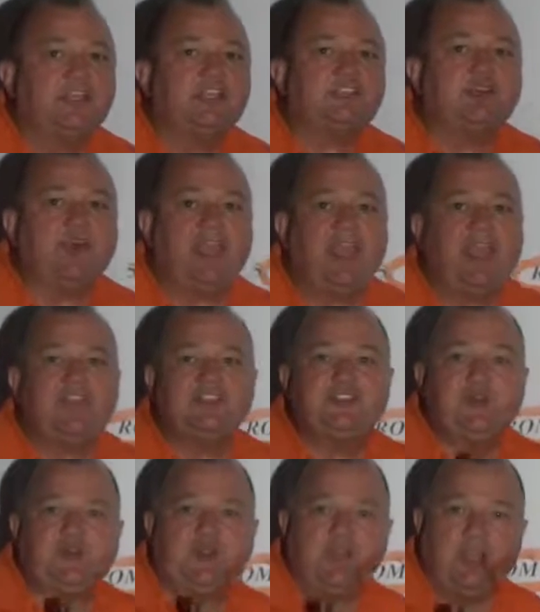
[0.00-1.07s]
So as
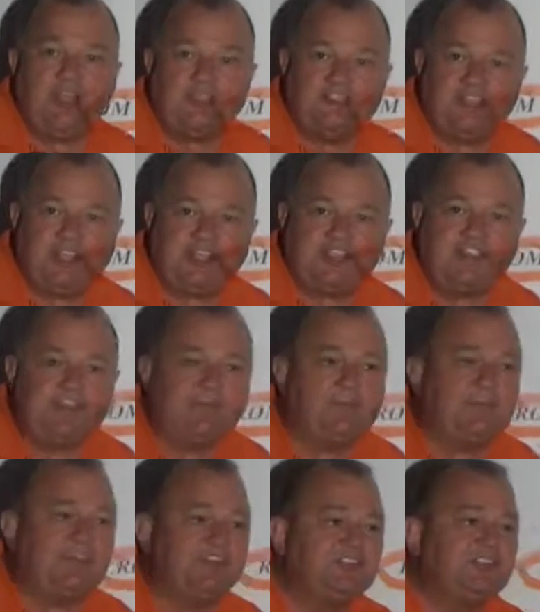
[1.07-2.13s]
you're adjusting the
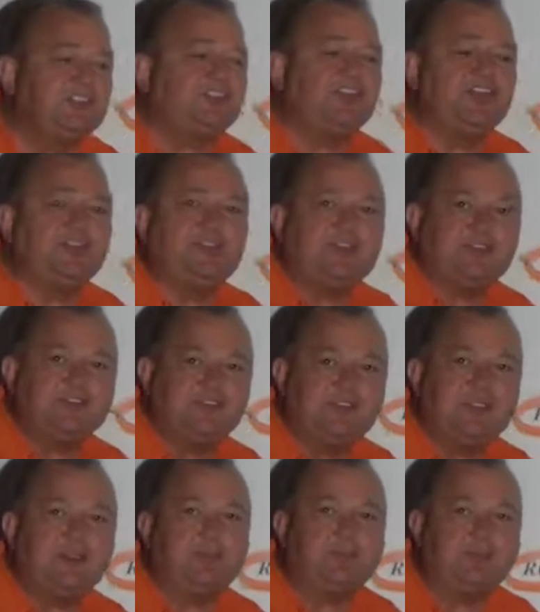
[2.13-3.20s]
patient to see if there's
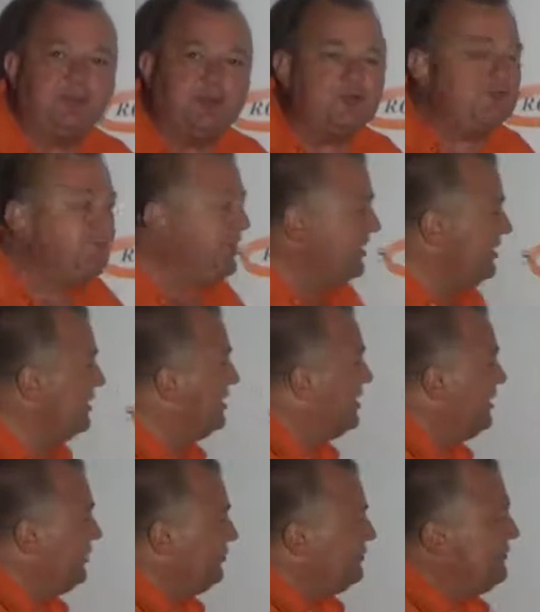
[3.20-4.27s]
improvement,
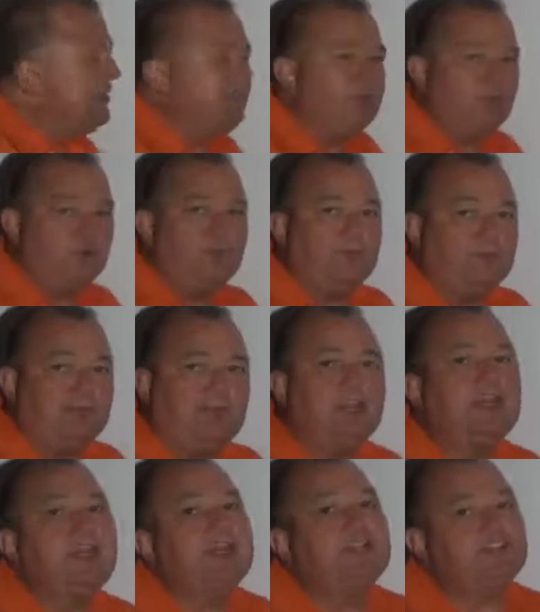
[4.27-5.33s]
it would be appropriate.
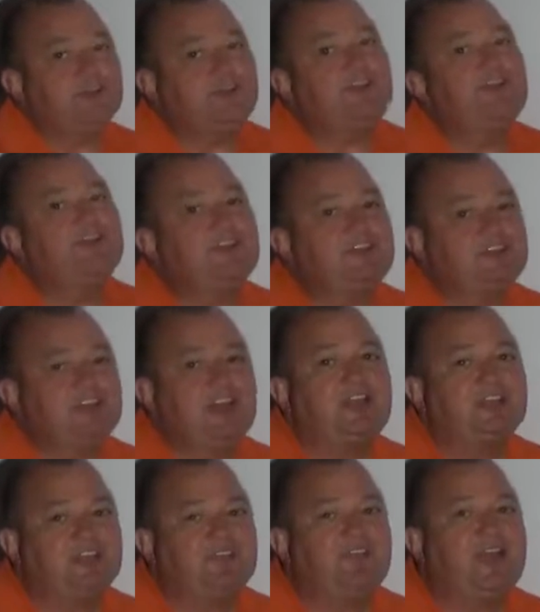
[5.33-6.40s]
So you can
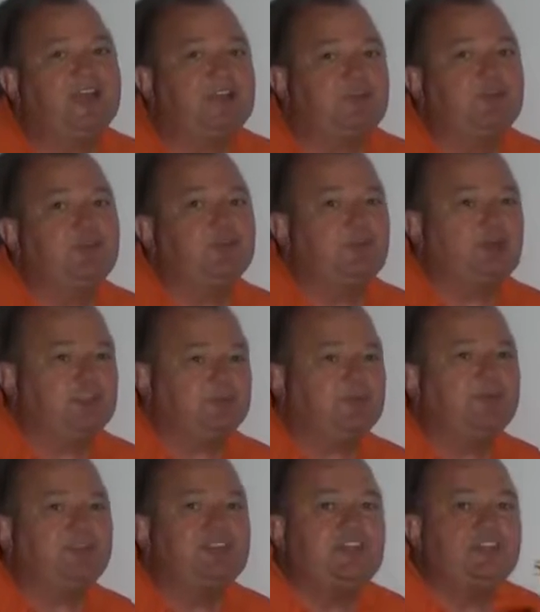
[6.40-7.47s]
justify to Blue Cross
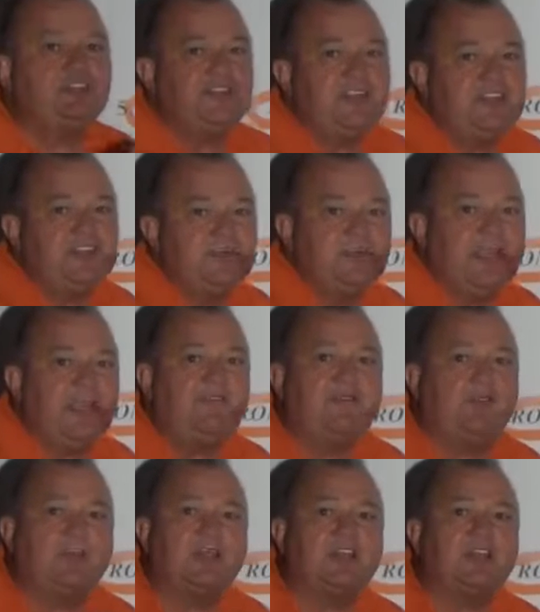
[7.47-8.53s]
Blue Shield that they should pay
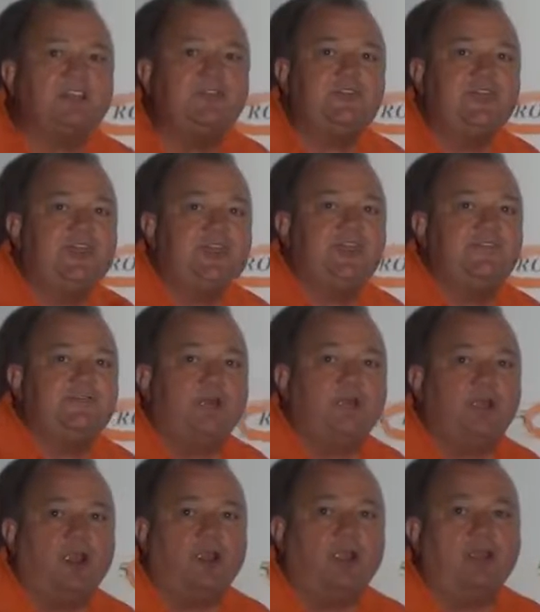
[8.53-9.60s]
for it because you needed it
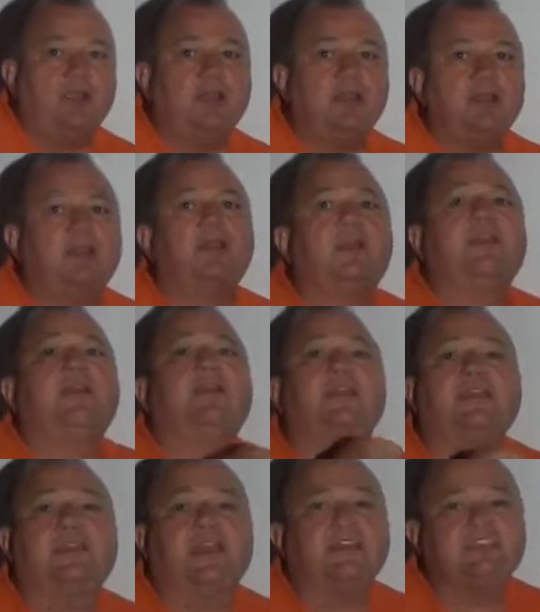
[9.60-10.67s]
for
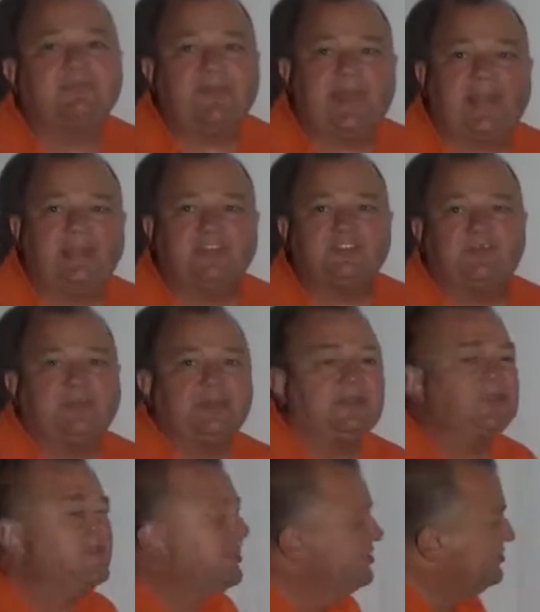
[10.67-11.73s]
case management.
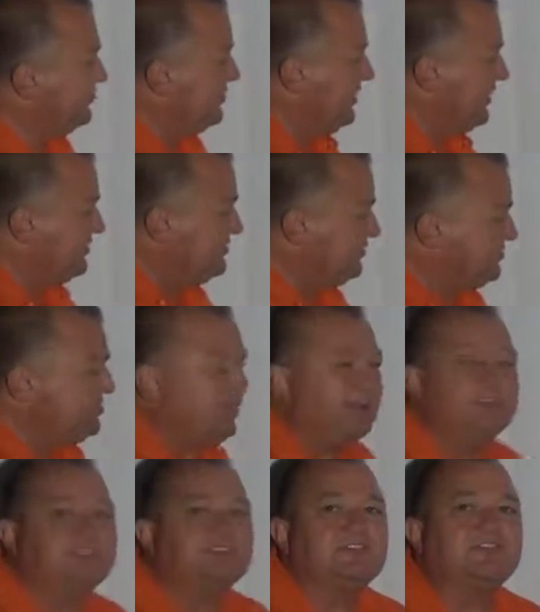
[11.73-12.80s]
So the answer is
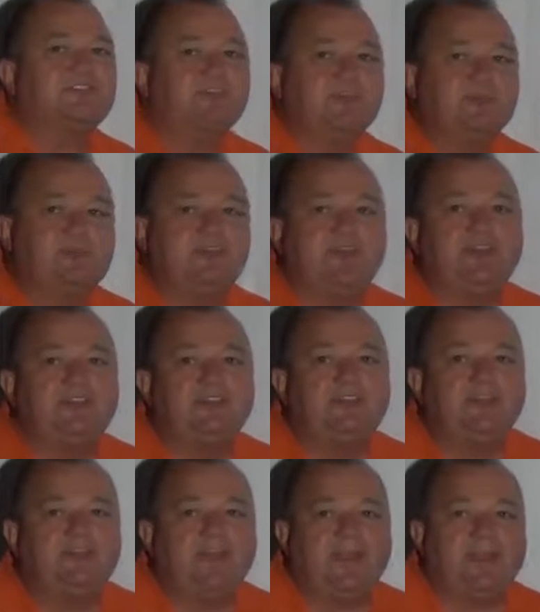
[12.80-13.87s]
yes. You can be paid to
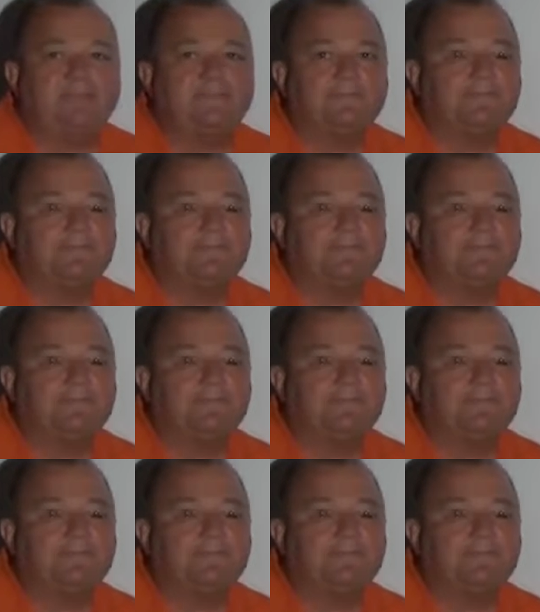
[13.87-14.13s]
do that.